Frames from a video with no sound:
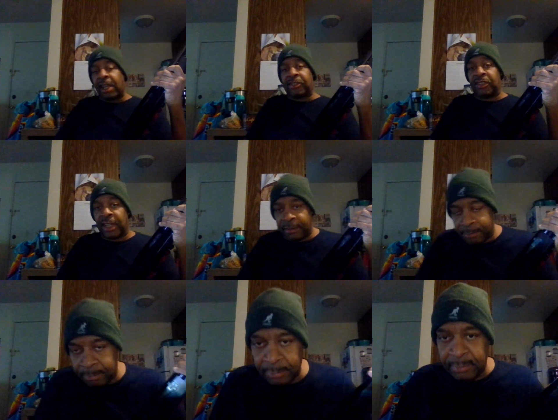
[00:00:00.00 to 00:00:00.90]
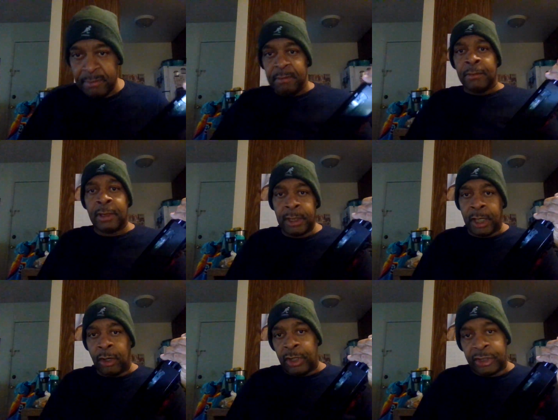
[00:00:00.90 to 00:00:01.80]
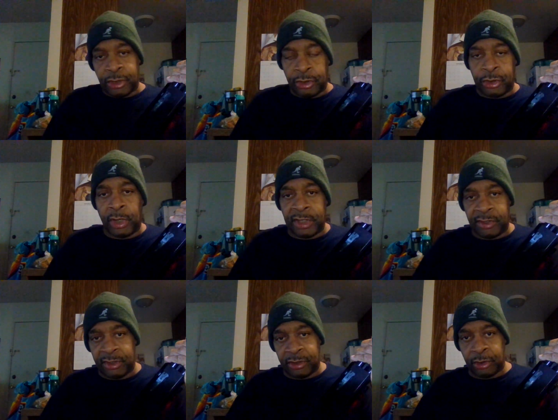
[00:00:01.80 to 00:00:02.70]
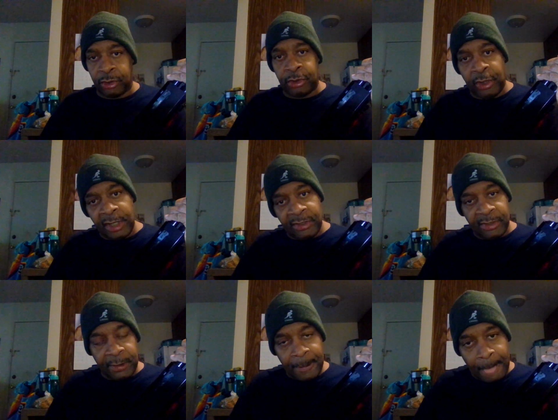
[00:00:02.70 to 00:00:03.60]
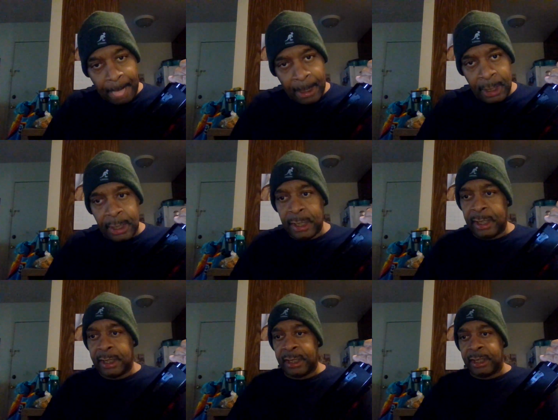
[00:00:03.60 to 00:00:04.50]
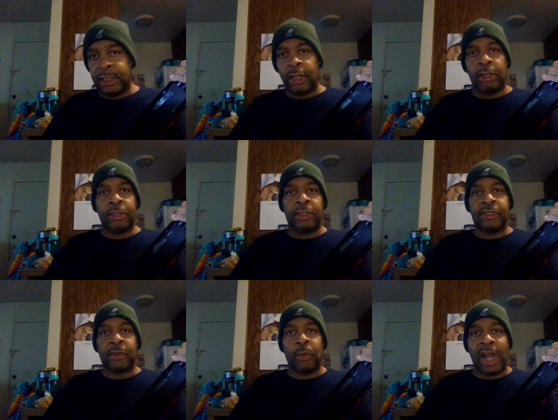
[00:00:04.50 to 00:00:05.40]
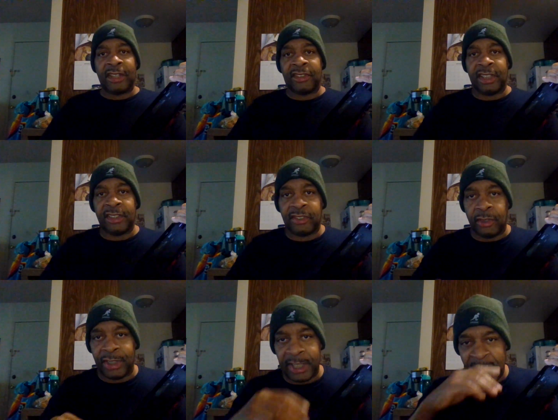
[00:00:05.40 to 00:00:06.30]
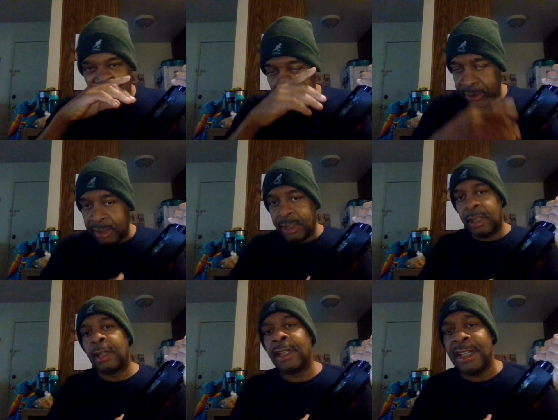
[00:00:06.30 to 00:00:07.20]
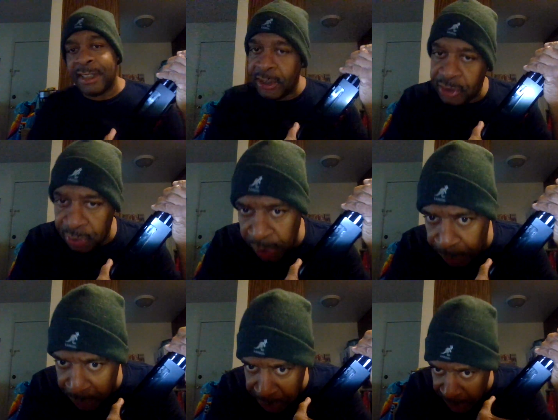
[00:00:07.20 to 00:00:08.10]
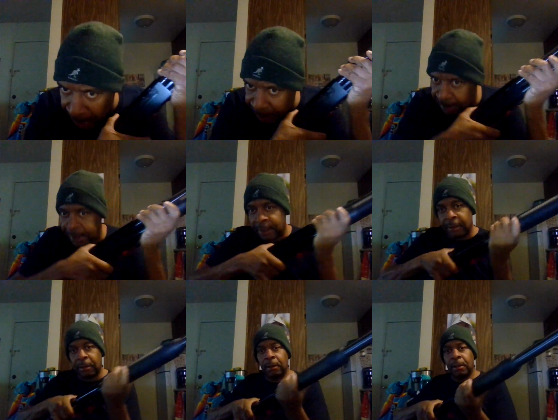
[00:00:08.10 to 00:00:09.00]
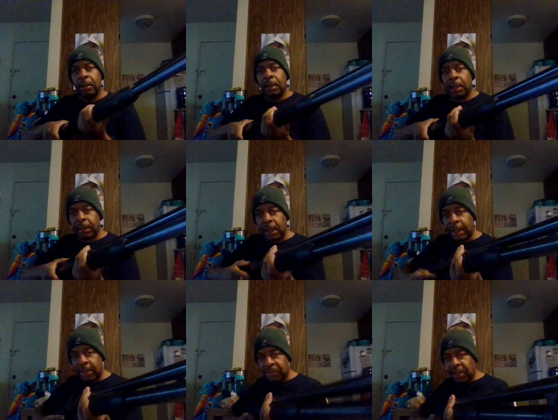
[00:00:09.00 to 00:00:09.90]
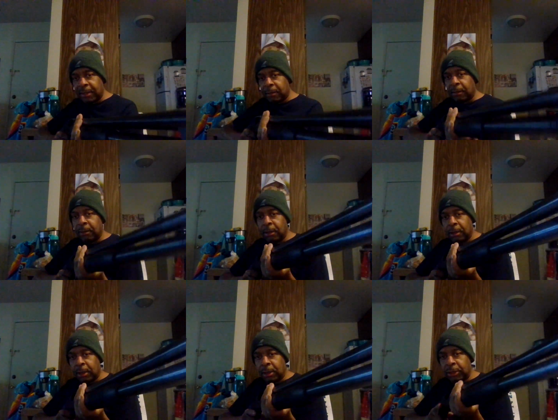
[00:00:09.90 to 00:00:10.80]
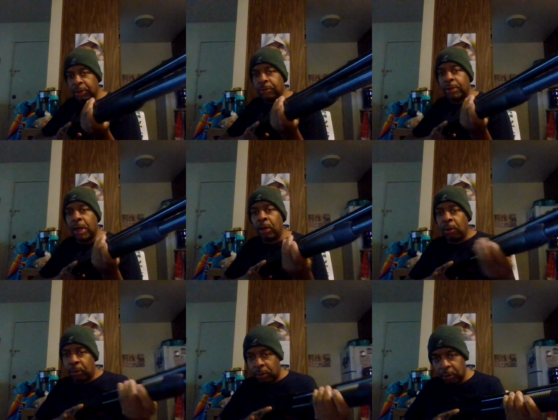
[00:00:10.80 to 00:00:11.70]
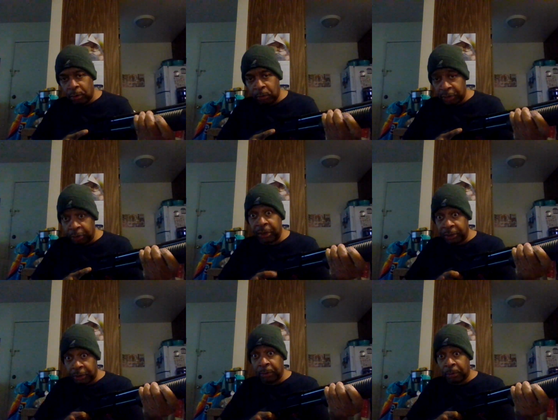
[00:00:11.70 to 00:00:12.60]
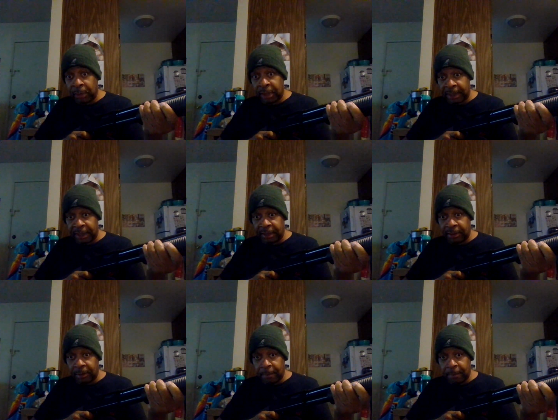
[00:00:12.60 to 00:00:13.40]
said, it's your choice. It's your choice. Use it wisely. So anyhow, get yourself a shotgun. And like I said, you know what you can do with one of these.